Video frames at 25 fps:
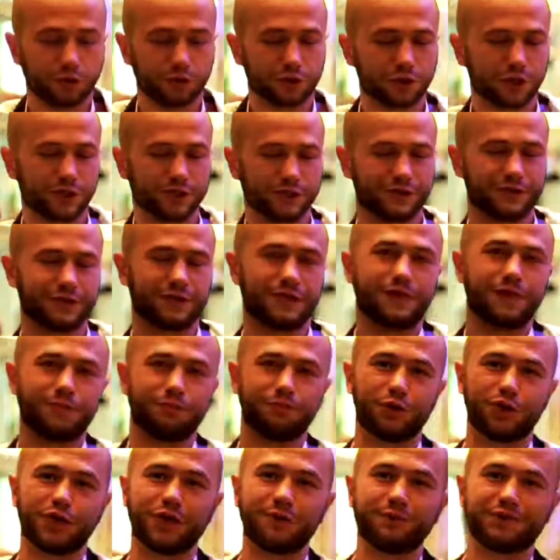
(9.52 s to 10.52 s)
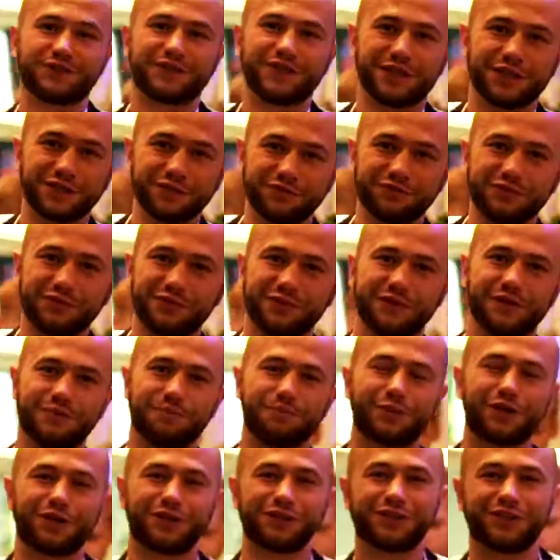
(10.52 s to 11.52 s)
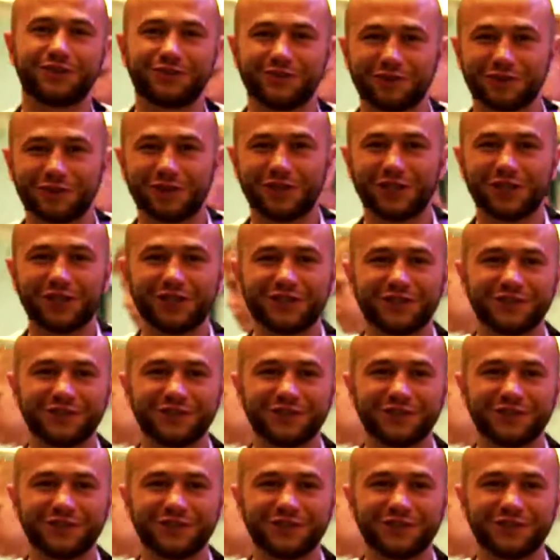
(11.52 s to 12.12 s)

How are you doing, guys? My name is Dave, bartender at